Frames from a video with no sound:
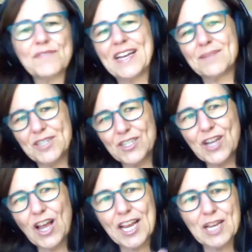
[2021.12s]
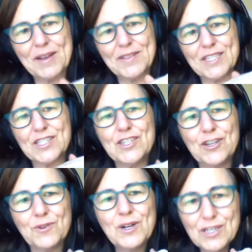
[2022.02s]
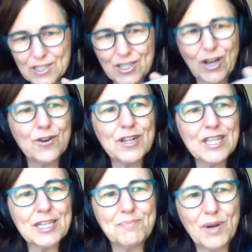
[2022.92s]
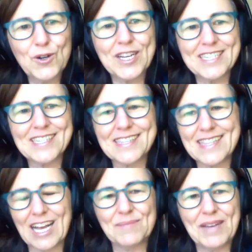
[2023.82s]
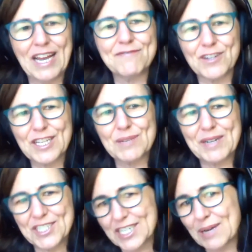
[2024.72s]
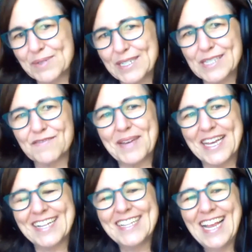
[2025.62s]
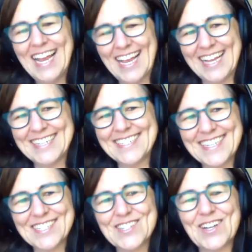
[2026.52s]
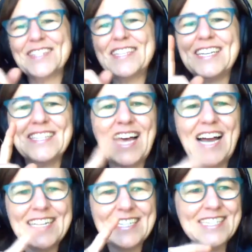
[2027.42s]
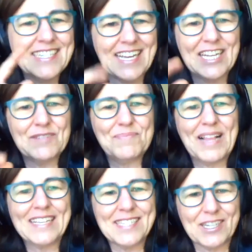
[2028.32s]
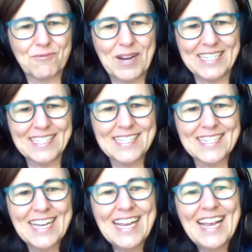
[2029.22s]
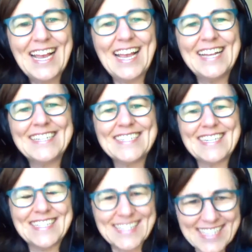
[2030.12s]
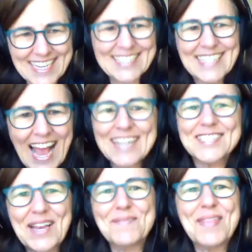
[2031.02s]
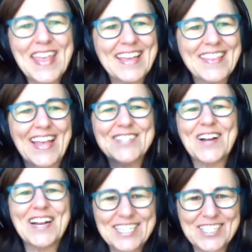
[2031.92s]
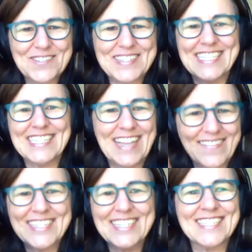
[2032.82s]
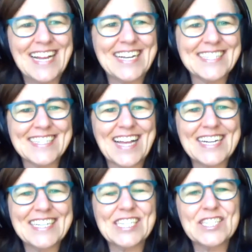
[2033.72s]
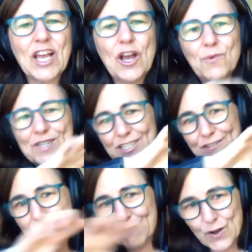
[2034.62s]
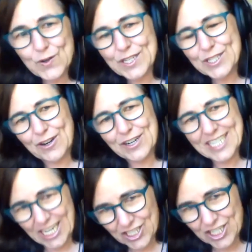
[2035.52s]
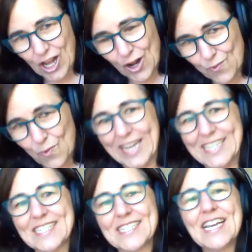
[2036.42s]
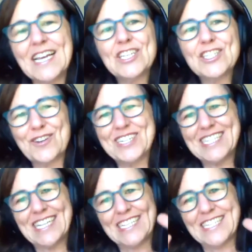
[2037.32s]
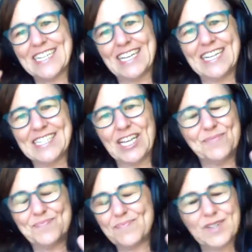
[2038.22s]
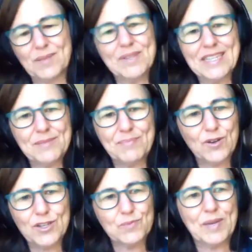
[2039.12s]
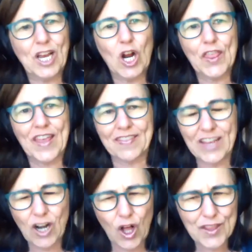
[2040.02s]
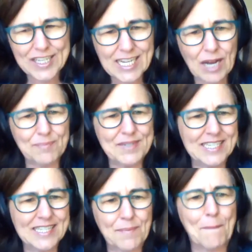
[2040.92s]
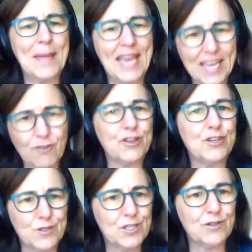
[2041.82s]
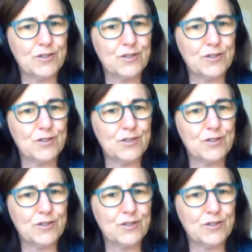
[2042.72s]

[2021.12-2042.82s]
offhand, but you're talking about this new totally bogus effort that a bunch of companies have made. And it's called the Alliance to End Plastic Waste. And it's the exact same thing they tried to do in the 70s and 80s and 90s, which is focus our attention on waste. So it's a completely bogus PR thing that all these companies that make or use